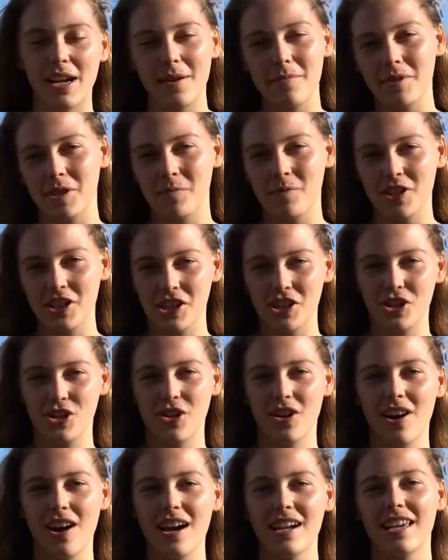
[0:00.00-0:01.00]
name is Marisa
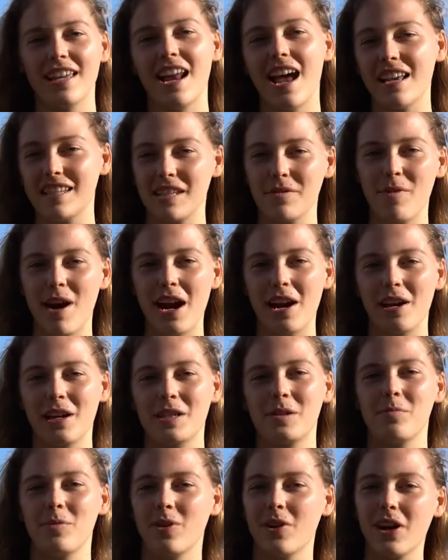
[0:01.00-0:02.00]
Shorrock and SMI are
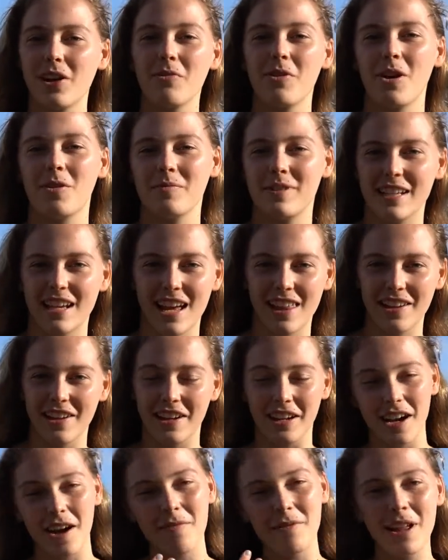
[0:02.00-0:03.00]
exploring Rome
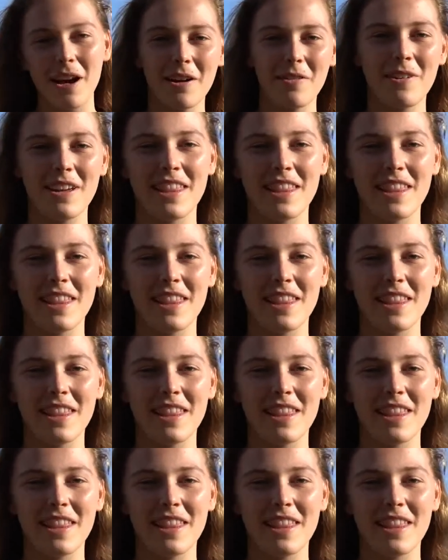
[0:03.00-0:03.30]
together. Come along